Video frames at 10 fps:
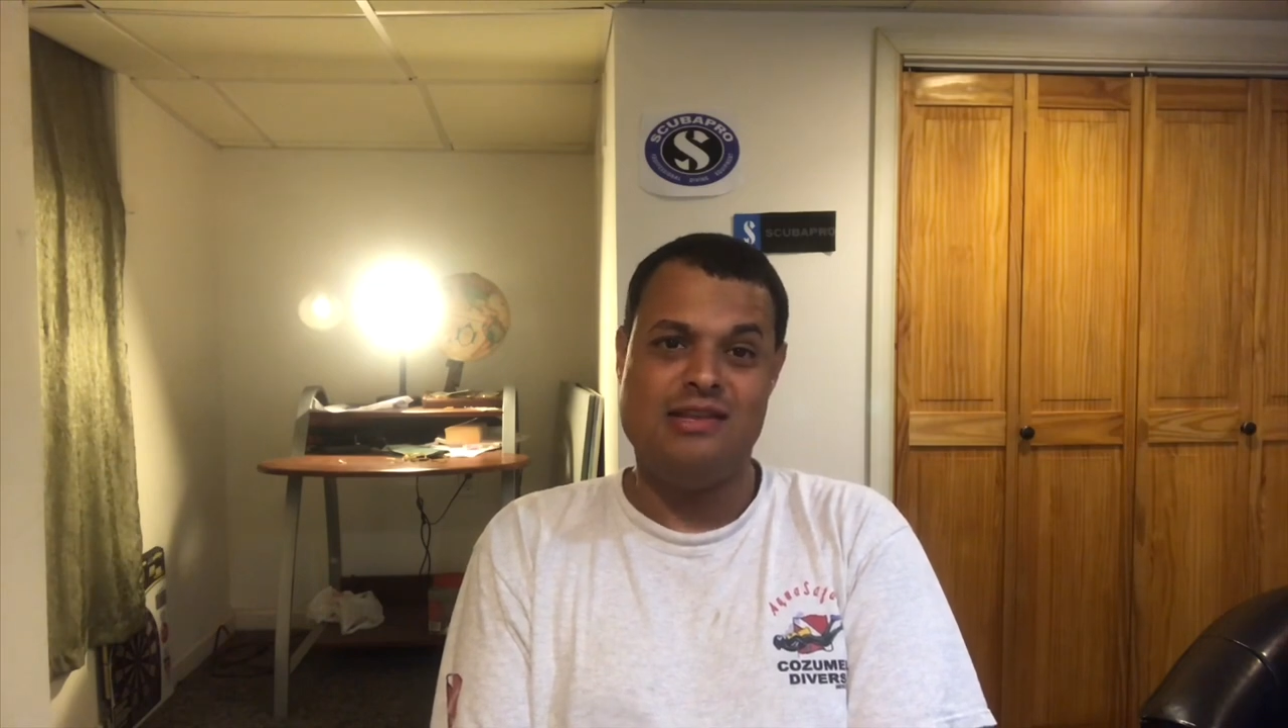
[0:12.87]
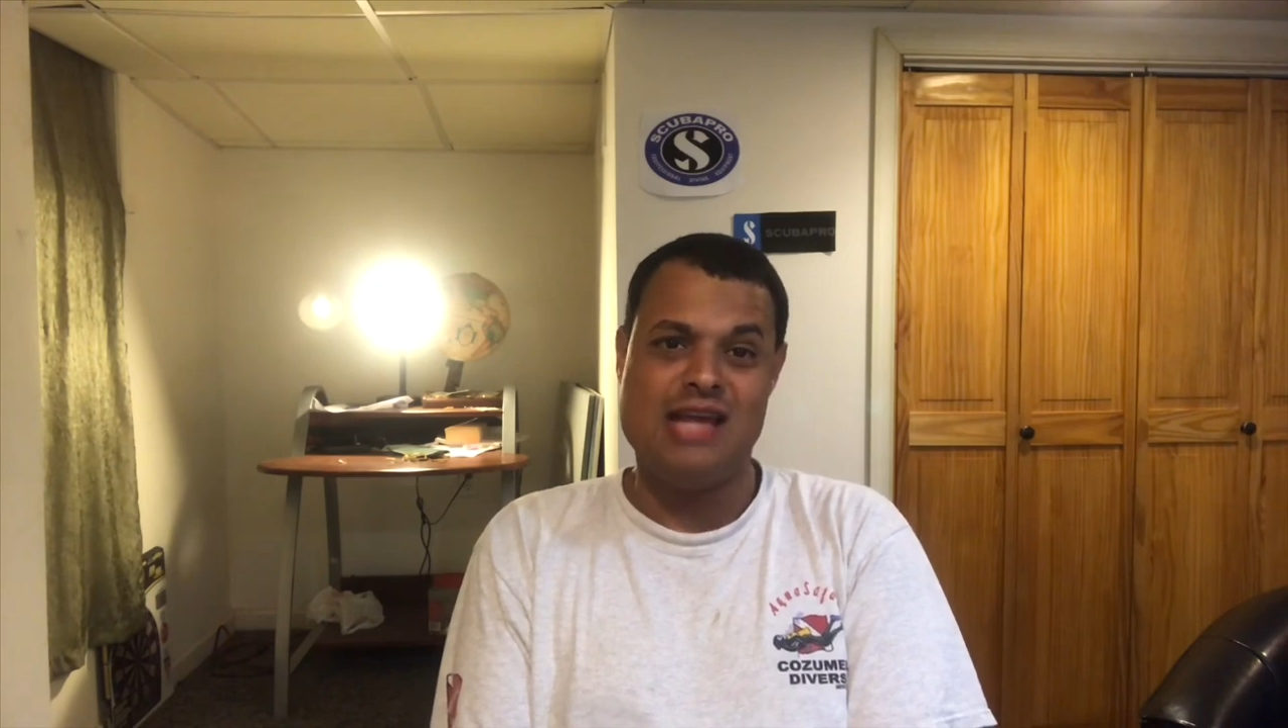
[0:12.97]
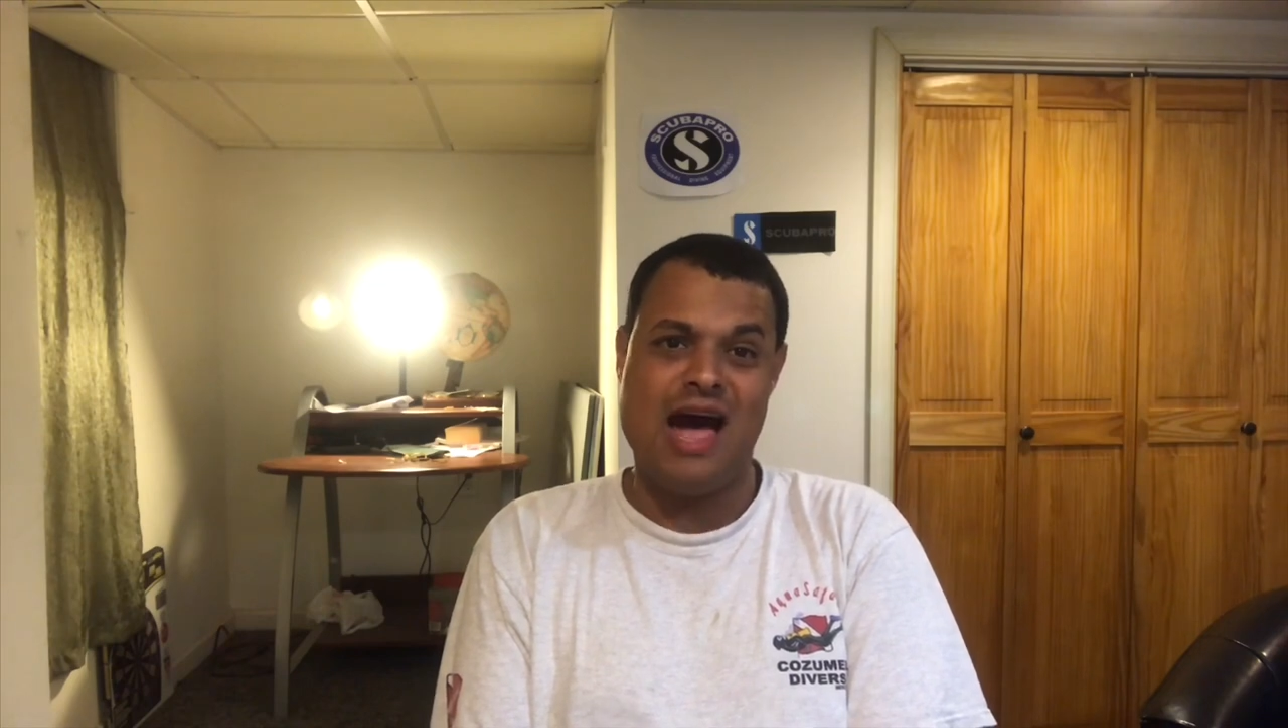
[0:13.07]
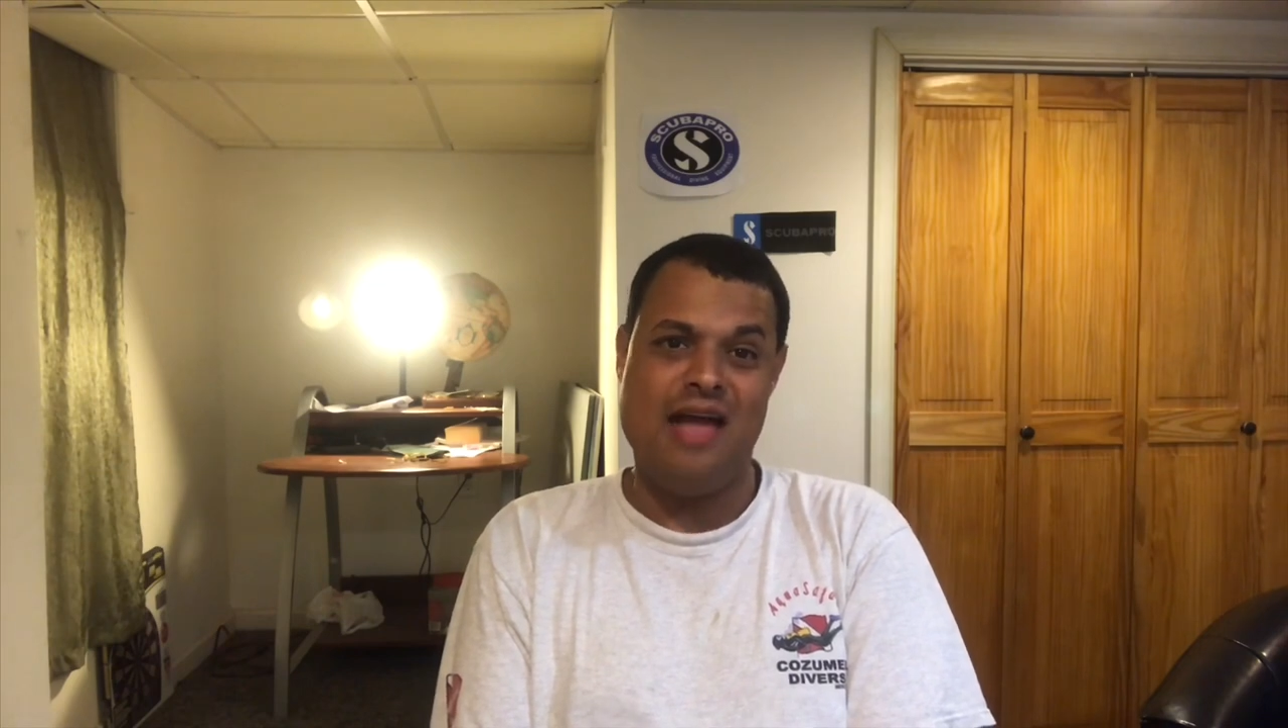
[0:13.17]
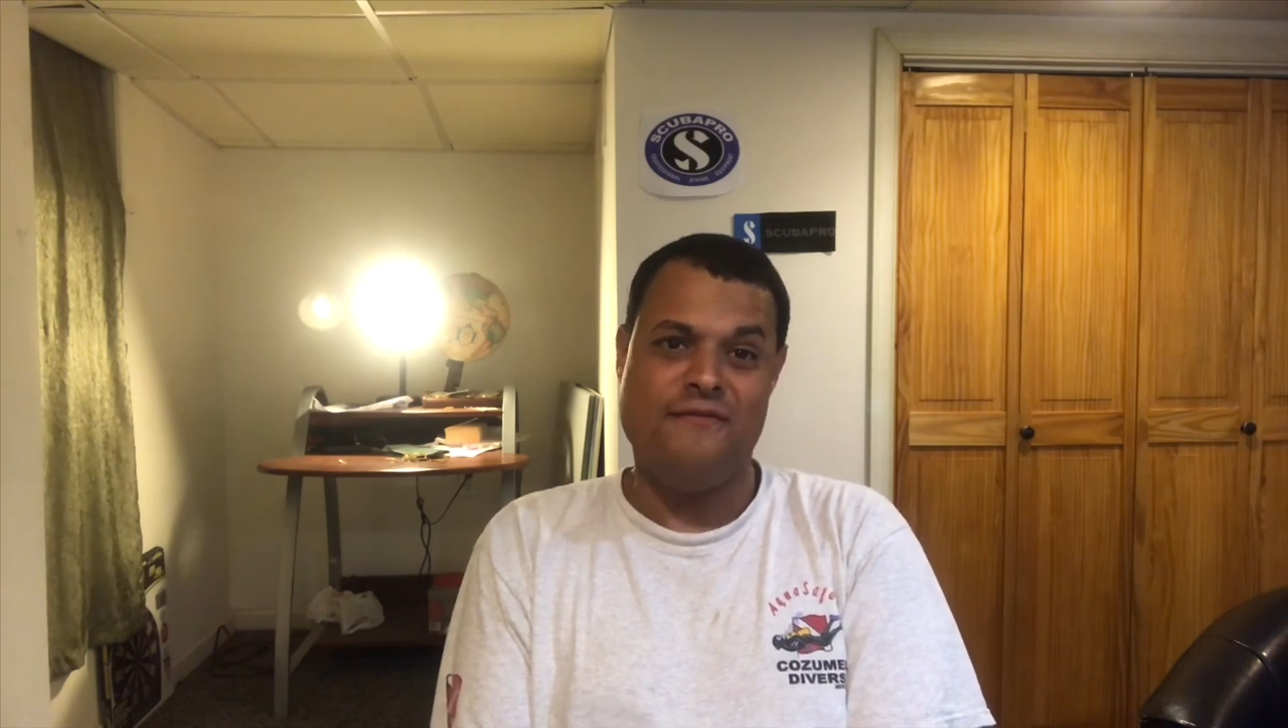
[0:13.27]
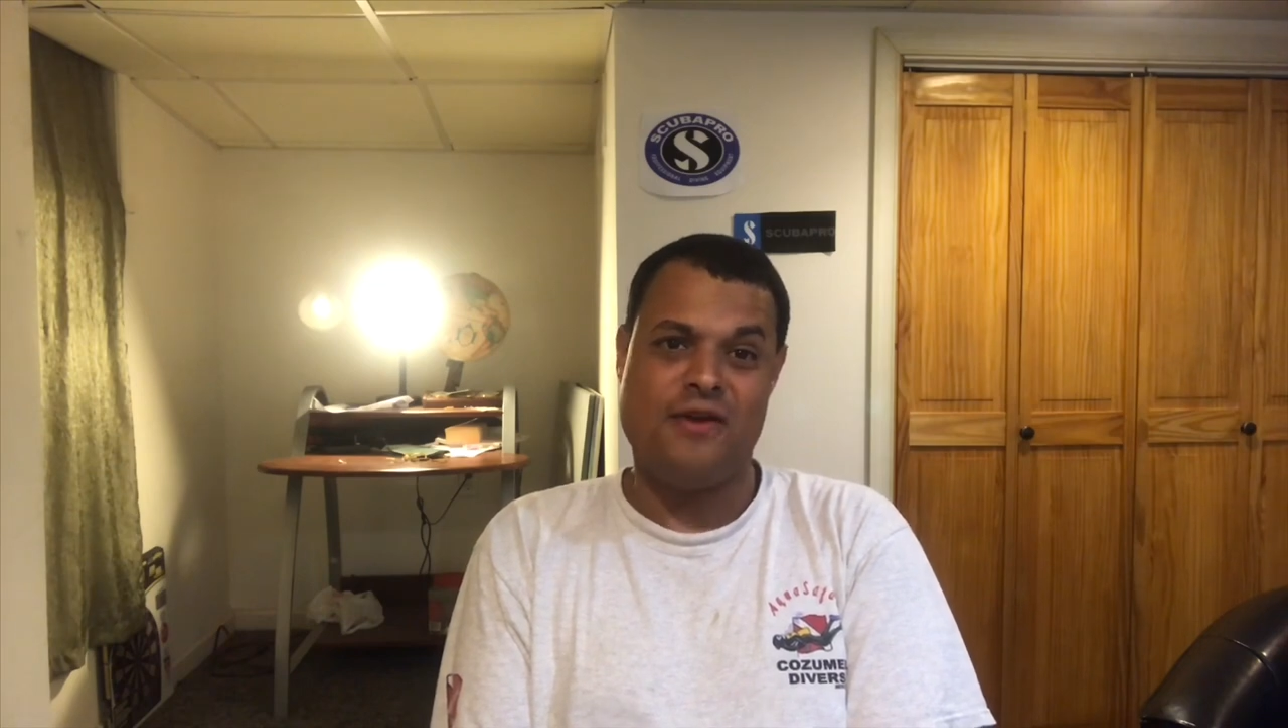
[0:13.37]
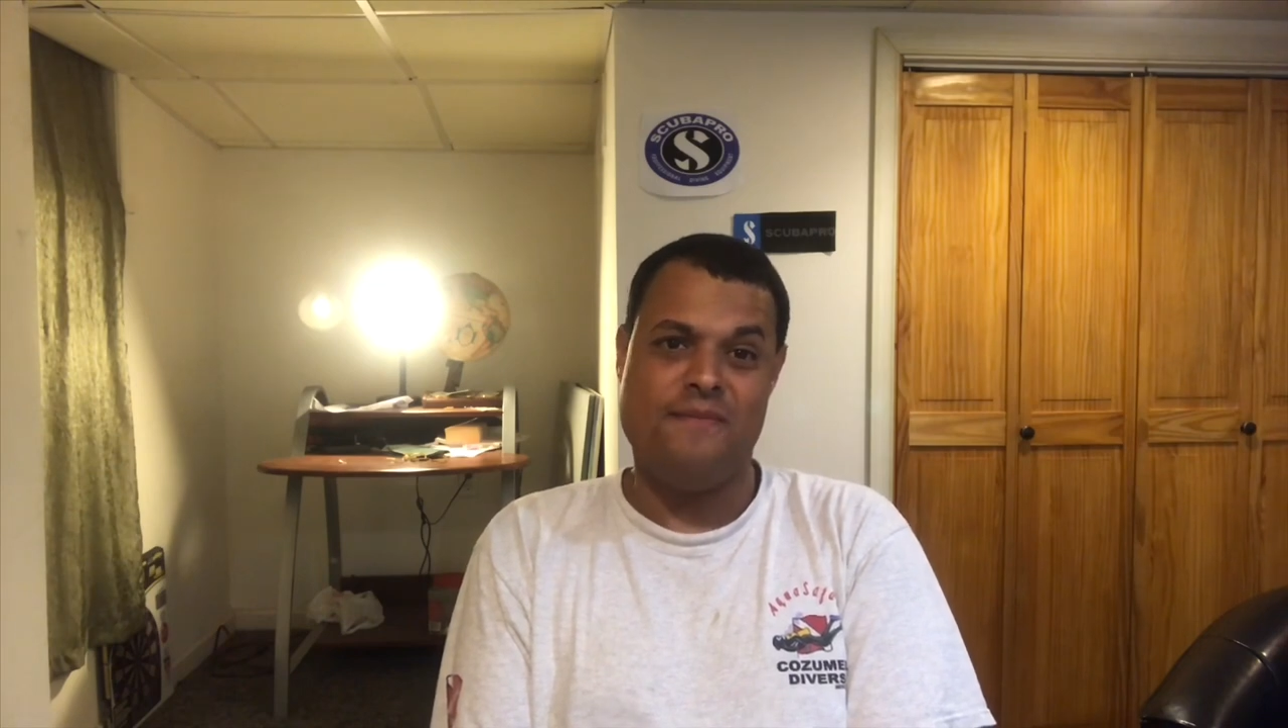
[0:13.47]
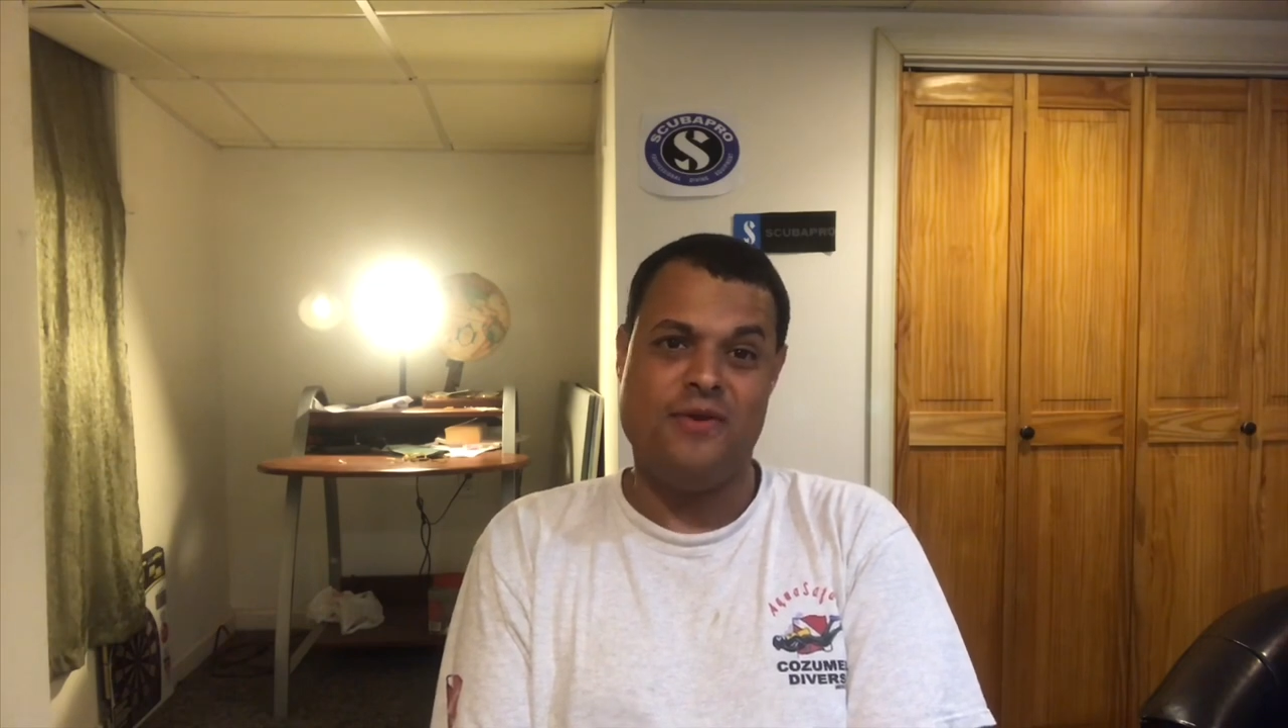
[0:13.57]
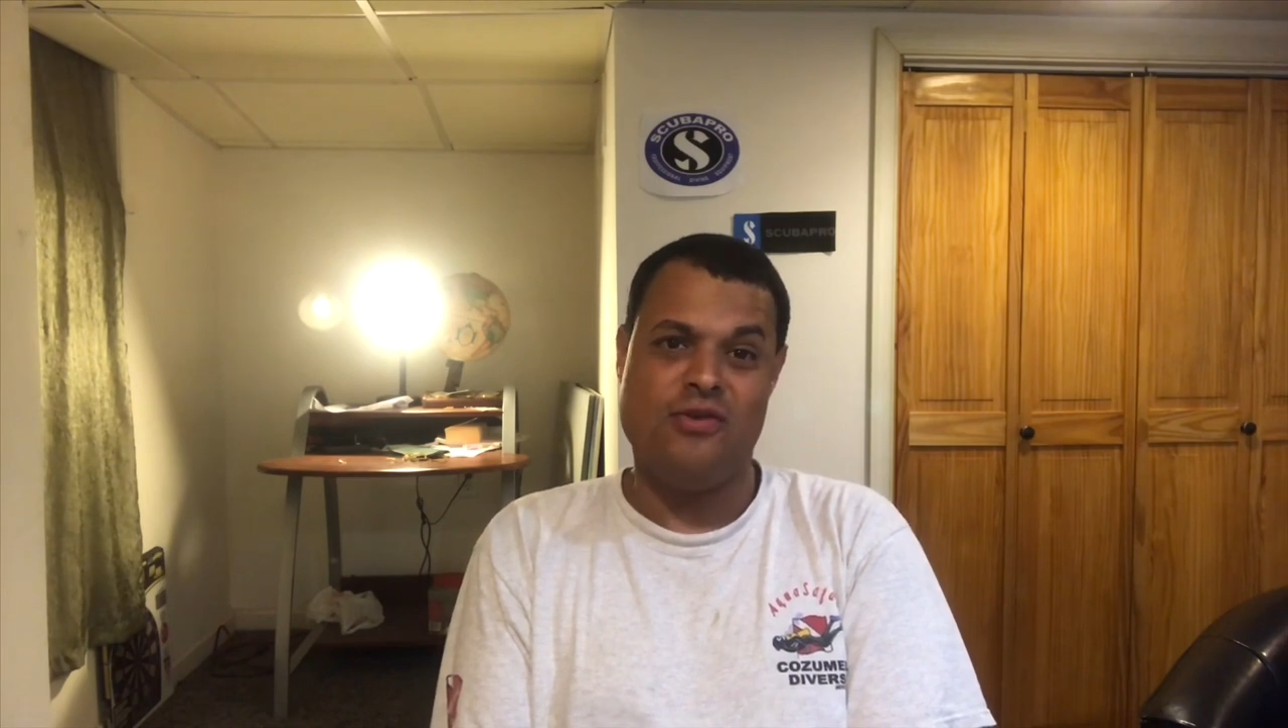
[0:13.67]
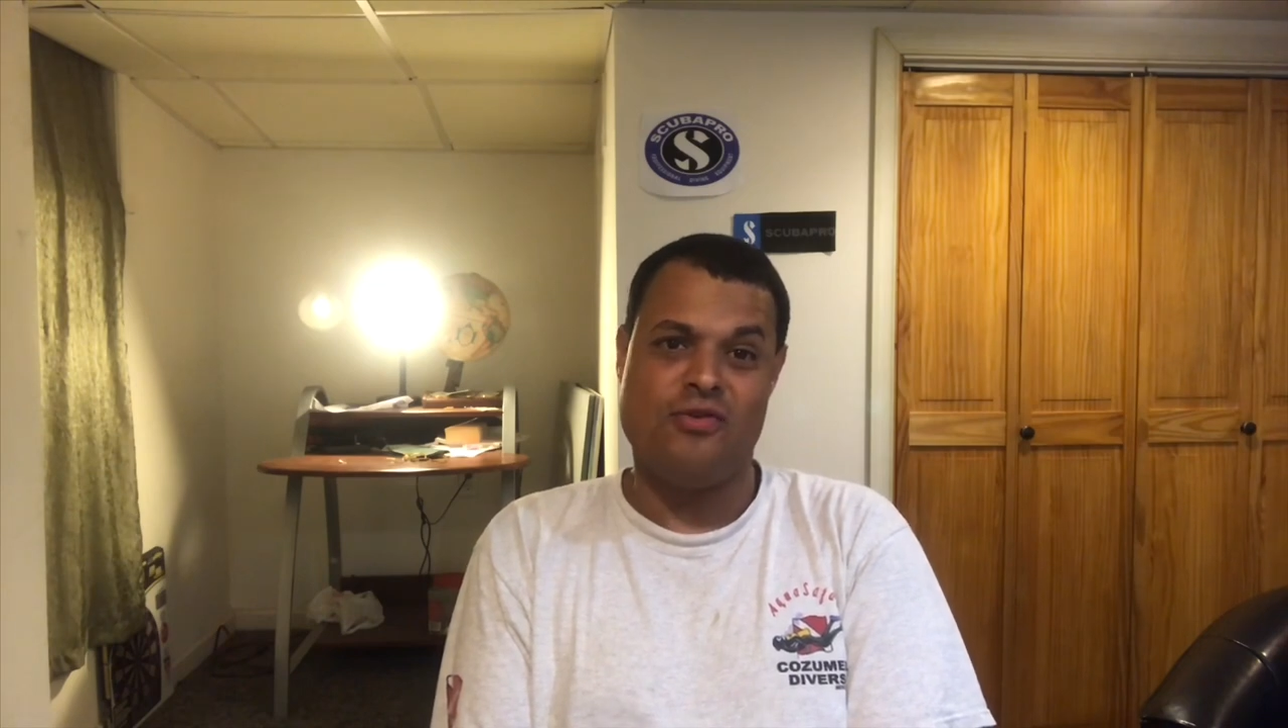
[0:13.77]
dive
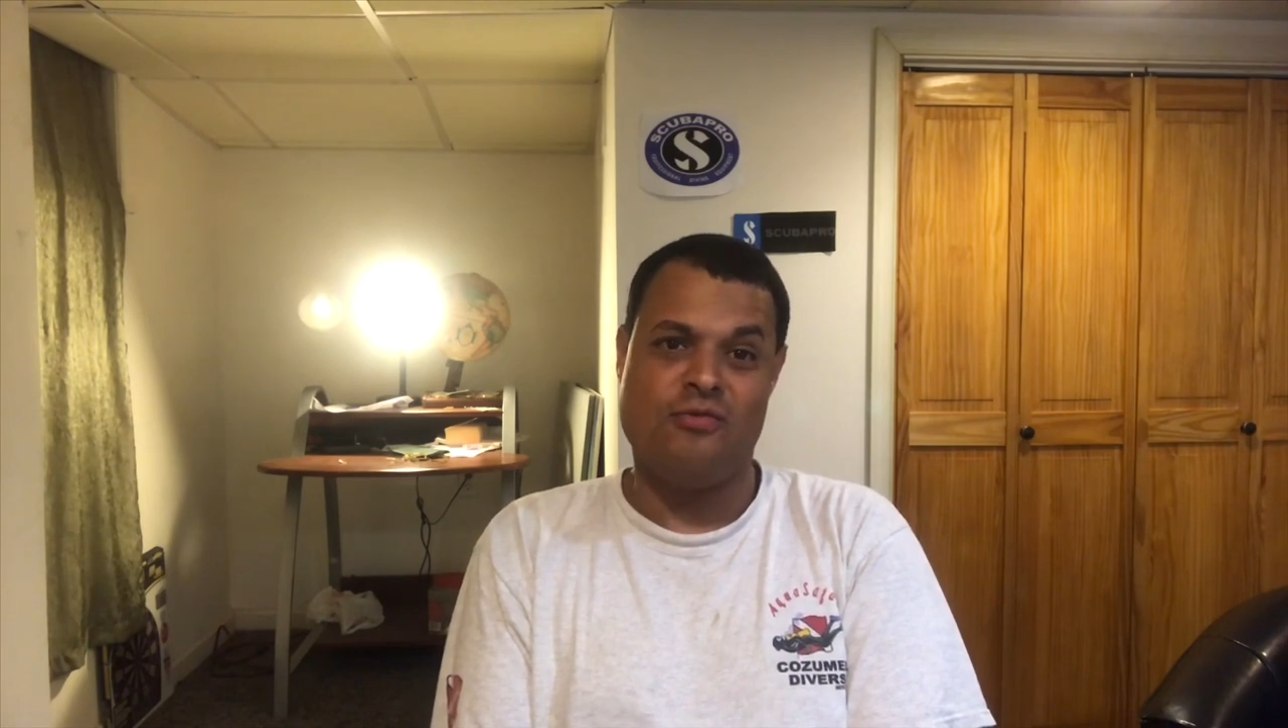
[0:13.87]
computer,